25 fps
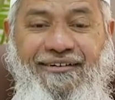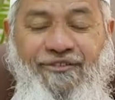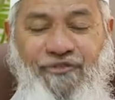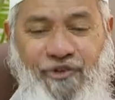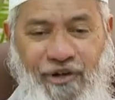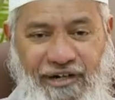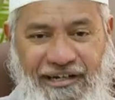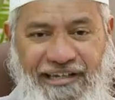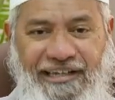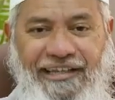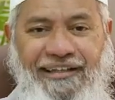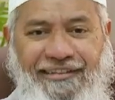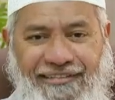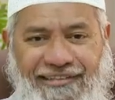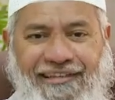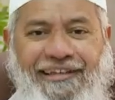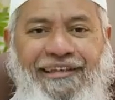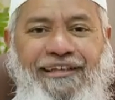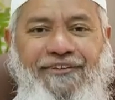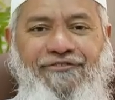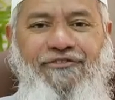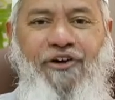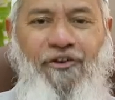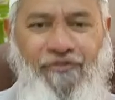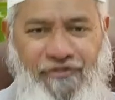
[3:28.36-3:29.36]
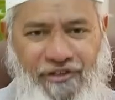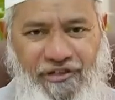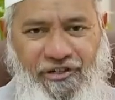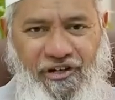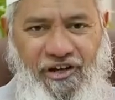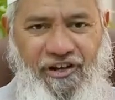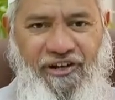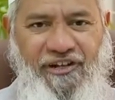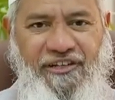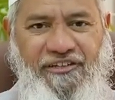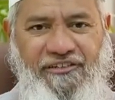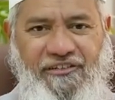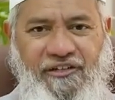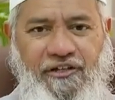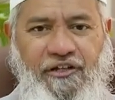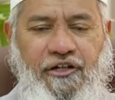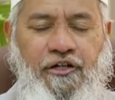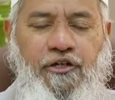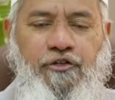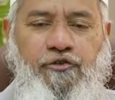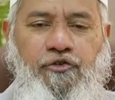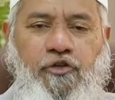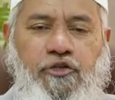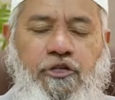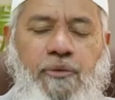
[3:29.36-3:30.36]
So at least he'll give $1,000.
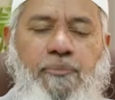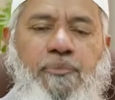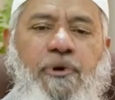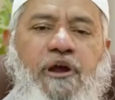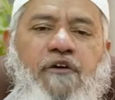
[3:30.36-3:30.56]
So the